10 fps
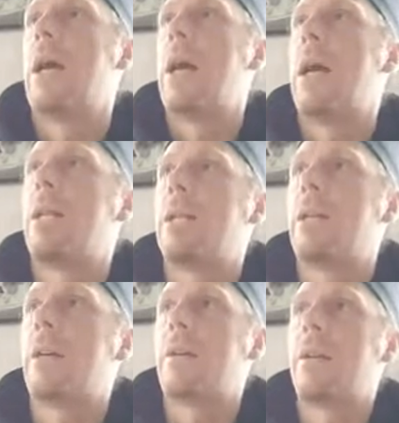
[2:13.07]
And
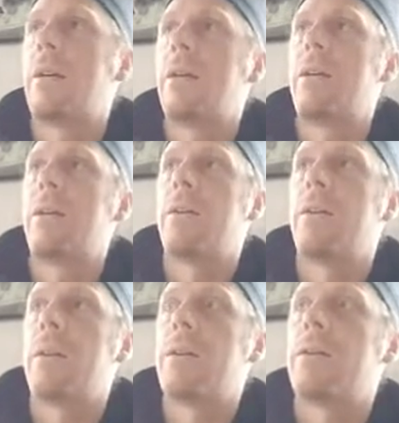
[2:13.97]
another
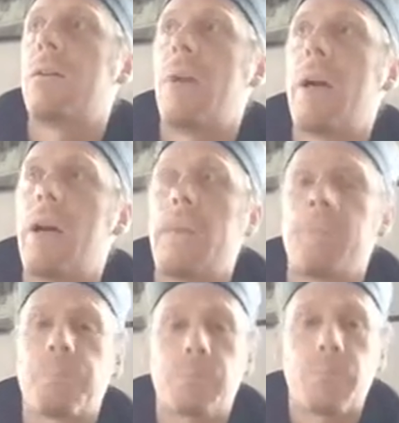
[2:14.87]
thing is why
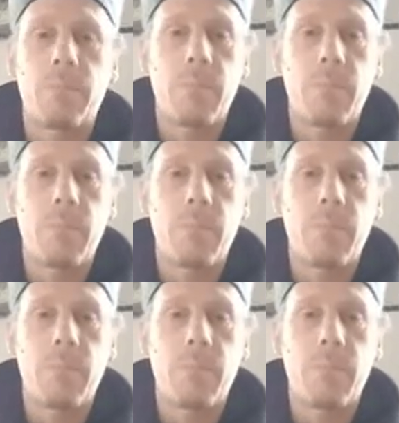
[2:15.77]
I'm